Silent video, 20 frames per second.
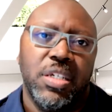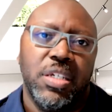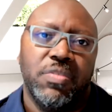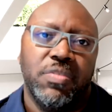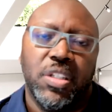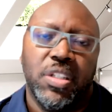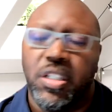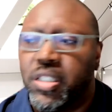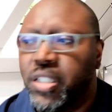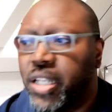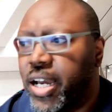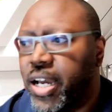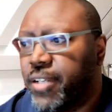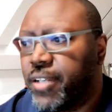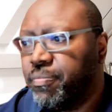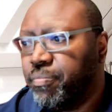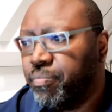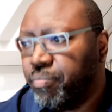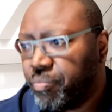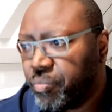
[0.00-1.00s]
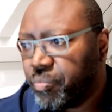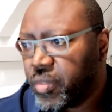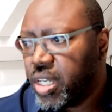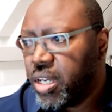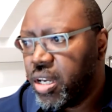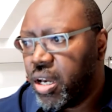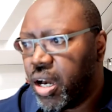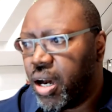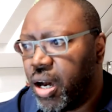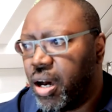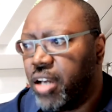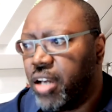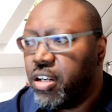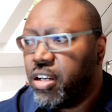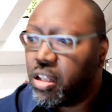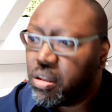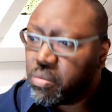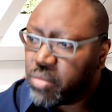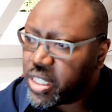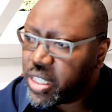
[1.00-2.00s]
even look like.
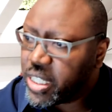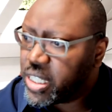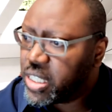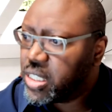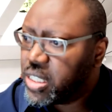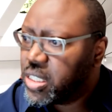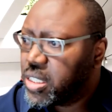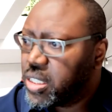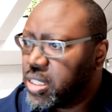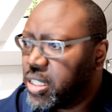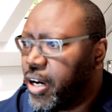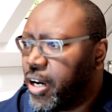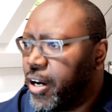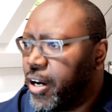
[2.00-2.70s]
Another one is